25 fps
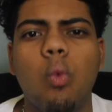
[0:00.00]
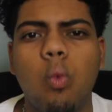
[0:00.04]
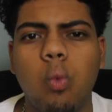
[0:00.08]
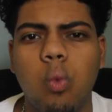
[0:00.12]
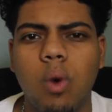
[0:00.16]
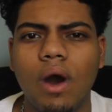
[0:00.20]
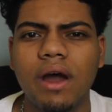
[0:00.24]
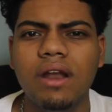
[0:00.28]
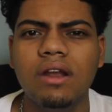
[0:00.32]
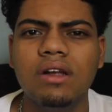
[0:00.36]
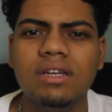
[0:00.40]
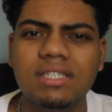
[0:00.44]

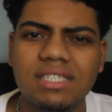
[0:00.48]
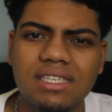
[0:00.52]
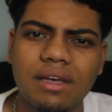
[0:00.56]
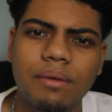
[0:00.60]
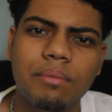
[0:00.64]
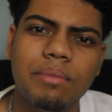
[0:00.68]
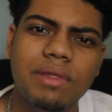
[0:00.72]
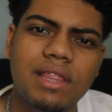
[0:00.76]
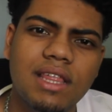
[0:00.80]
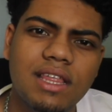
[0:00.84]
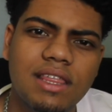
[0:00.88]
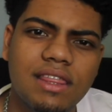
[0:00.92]
What are
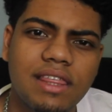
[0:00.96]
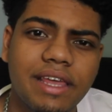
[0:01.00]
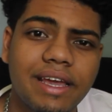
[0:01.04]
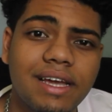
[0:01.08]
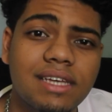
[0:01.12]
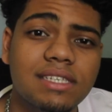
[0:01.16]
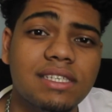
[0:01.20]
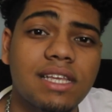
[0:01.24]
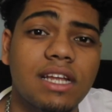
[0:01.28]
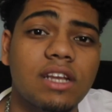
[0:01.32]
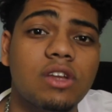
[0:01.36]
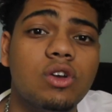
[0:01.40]
some of the
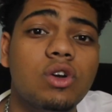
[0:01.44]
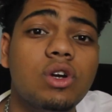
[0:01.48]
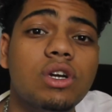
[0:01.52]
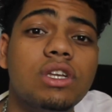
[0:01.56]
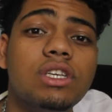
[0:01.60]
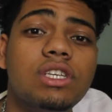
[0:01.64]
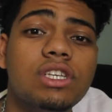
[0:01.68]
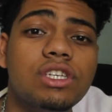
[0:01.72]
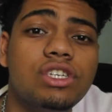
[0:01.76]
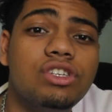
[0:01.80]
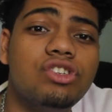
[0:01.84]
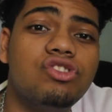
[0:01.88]
things that
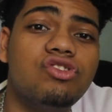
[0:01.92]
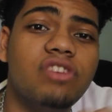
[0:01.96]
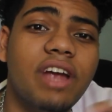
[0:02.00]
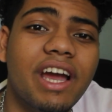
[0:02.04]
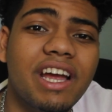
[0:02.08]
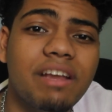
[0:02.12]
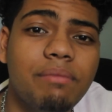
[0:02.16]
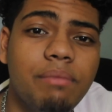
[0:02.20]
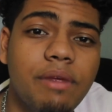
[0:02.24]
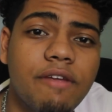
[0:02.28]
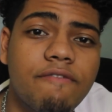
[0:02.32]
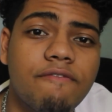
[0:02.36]
could
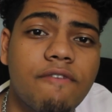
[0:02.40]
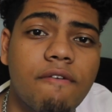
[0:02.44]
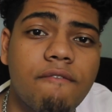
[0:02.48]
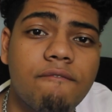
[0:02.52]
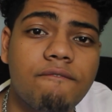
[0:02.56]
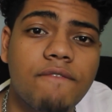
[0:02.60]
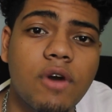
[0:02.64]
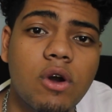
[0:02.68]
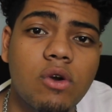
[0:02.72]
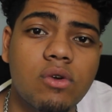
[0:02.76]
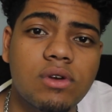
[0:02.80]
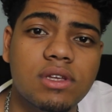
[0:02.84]
distract me from
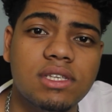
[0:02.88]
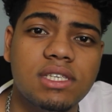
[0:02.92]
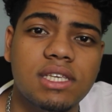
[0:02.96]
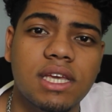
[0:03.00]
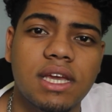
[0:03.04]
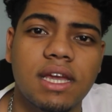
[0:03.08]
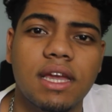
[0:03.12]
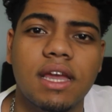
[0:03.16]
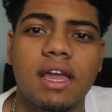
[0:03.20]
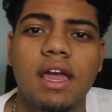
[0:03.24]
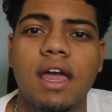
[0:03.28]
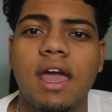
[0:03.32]

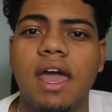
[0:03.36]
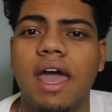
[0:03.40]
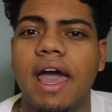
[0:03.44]
focusing